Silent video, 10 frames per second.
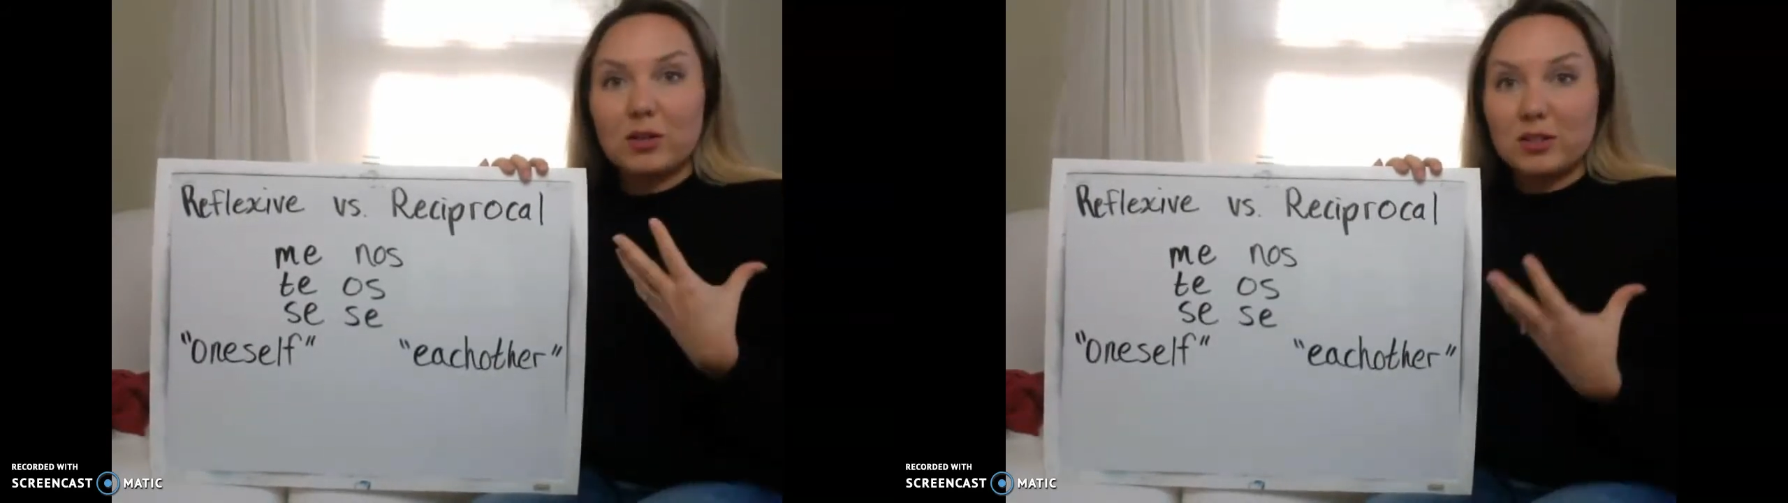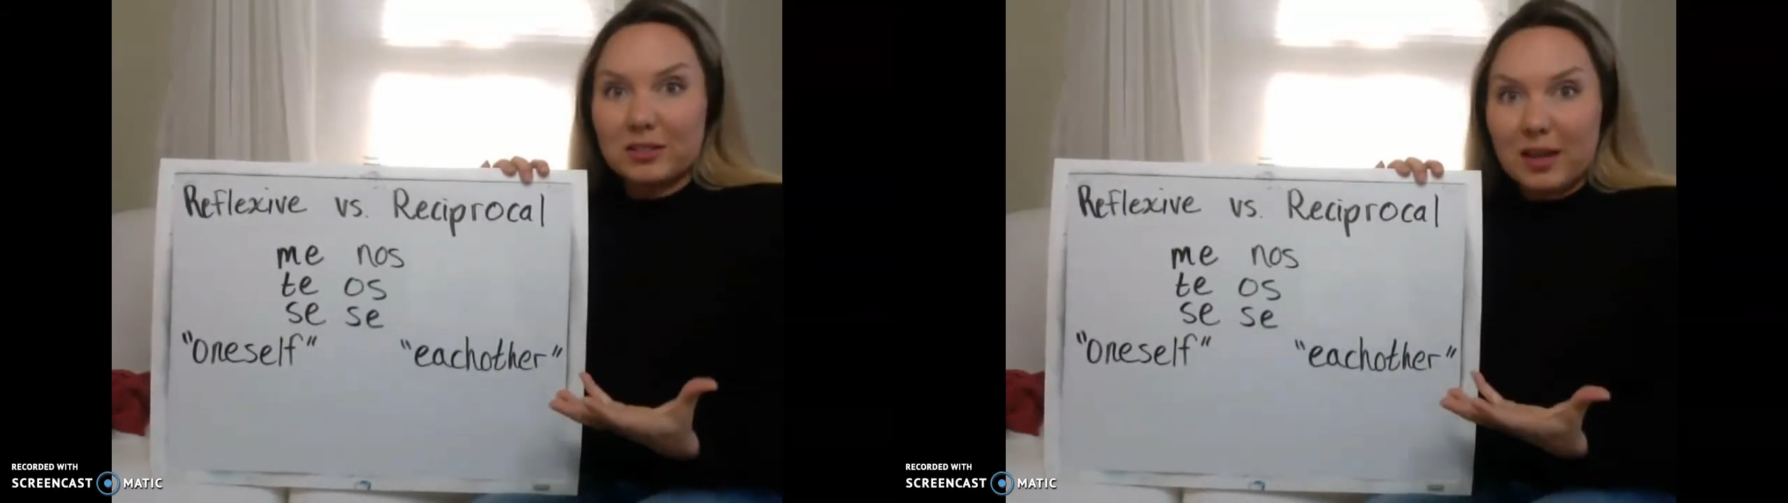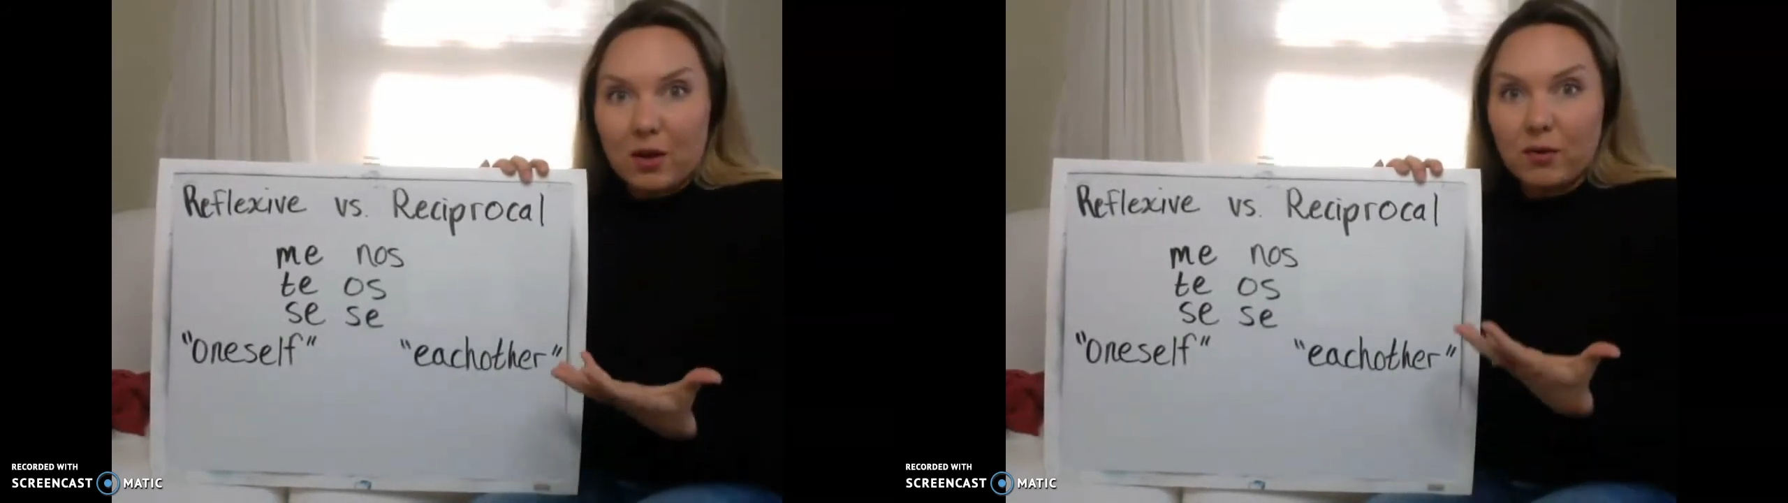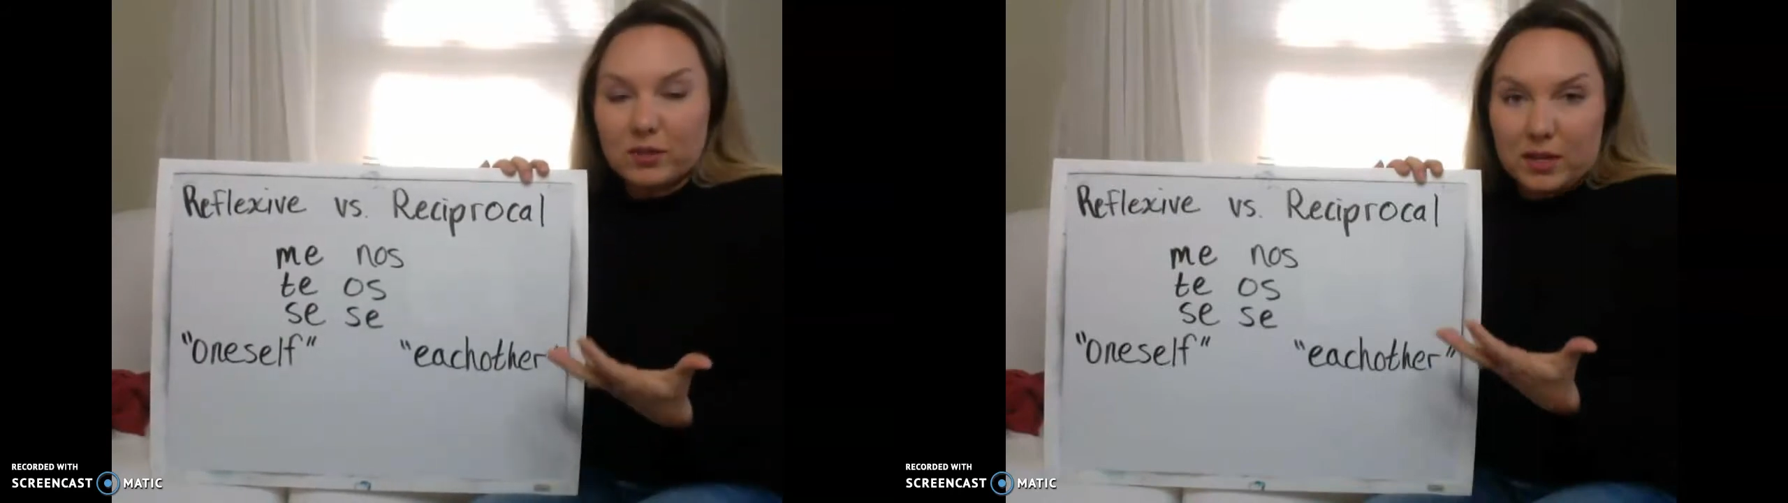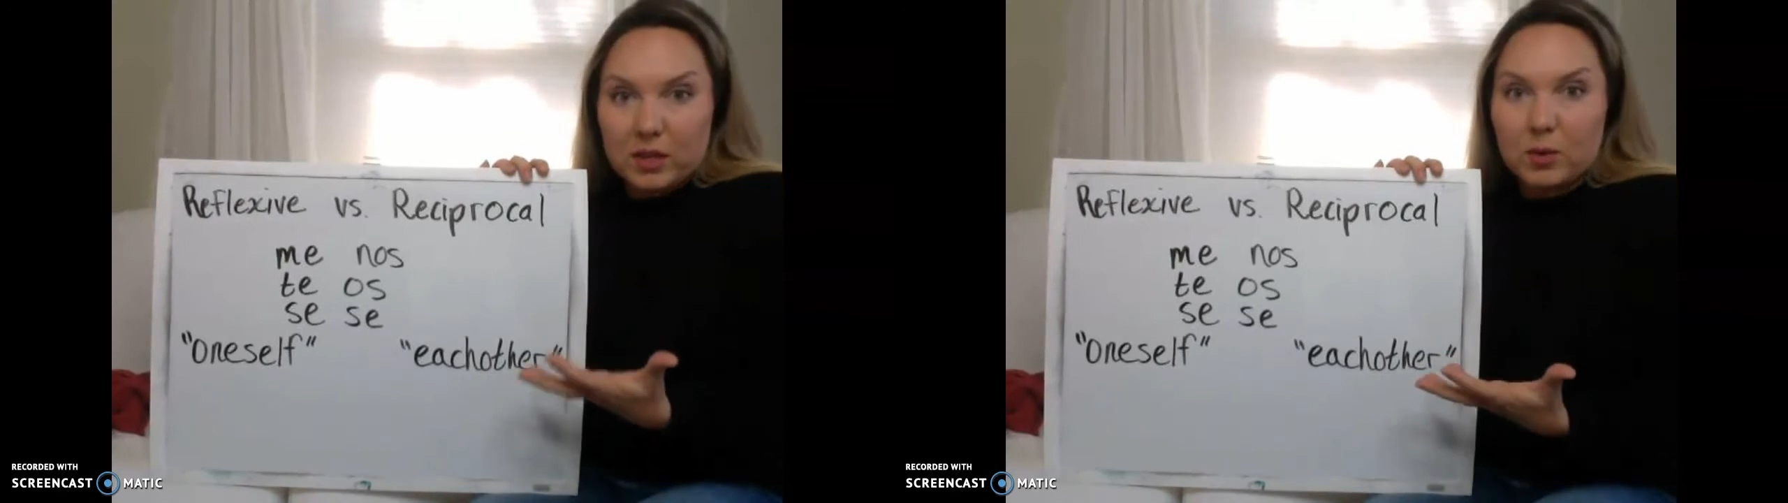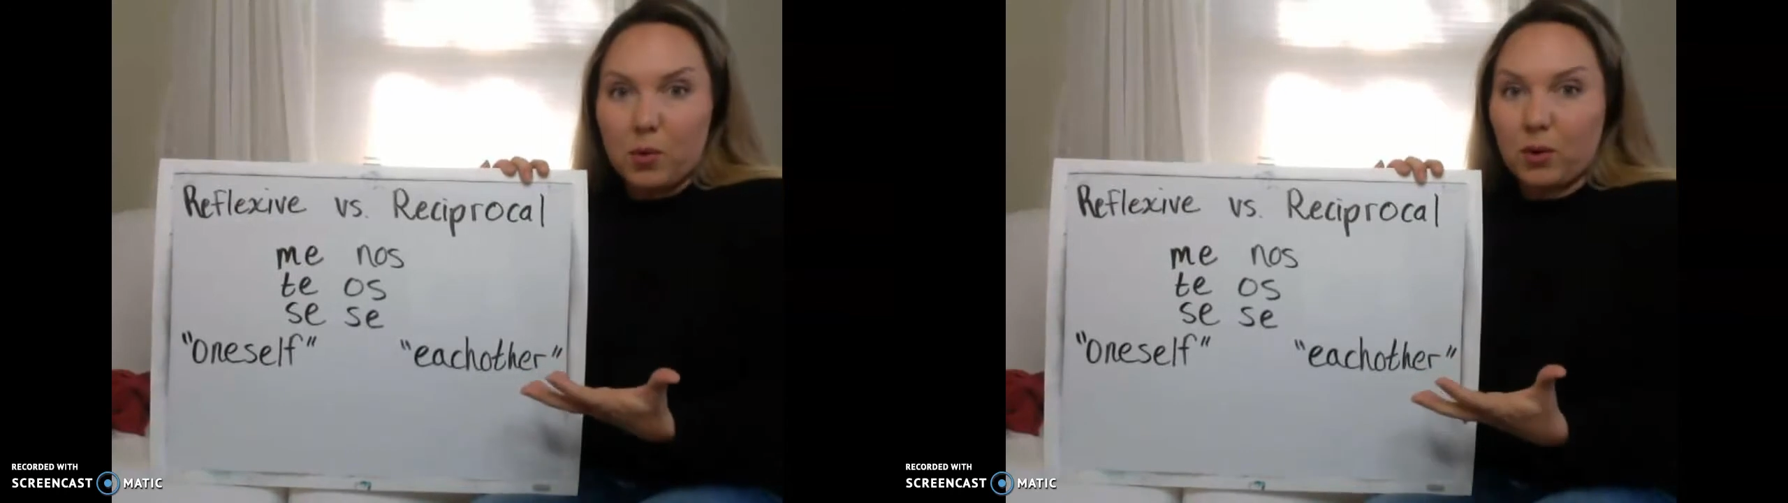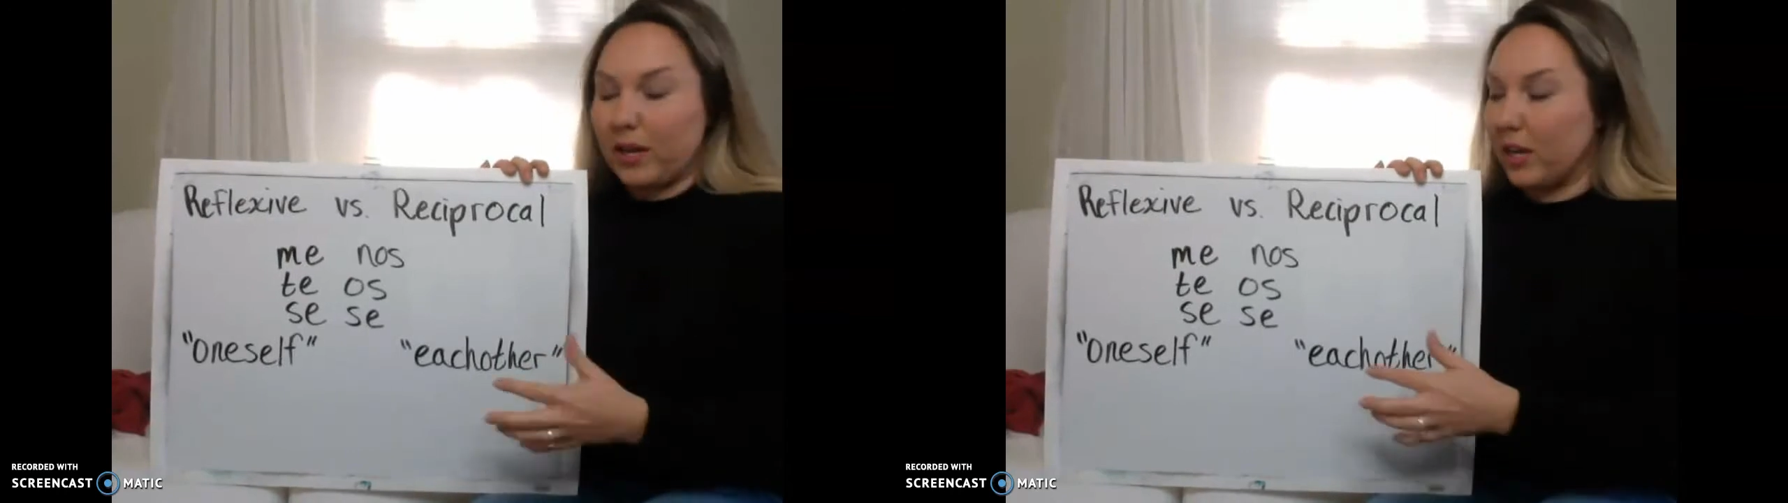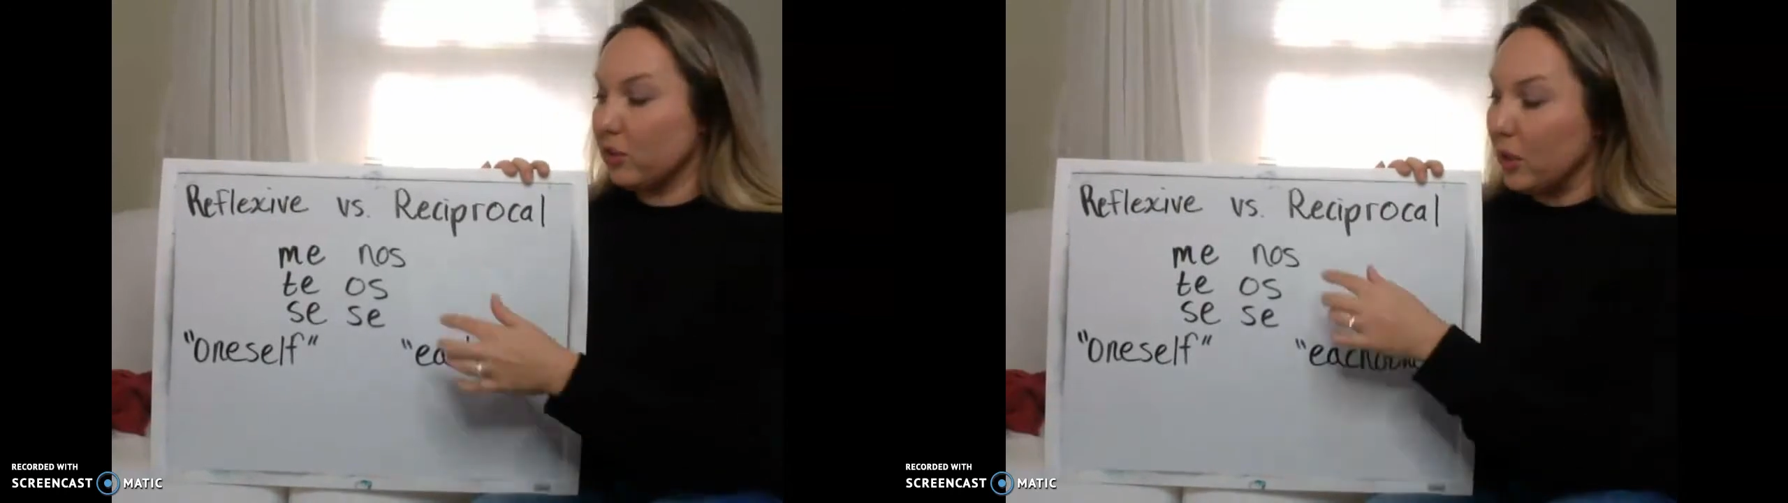ourselves in the morning.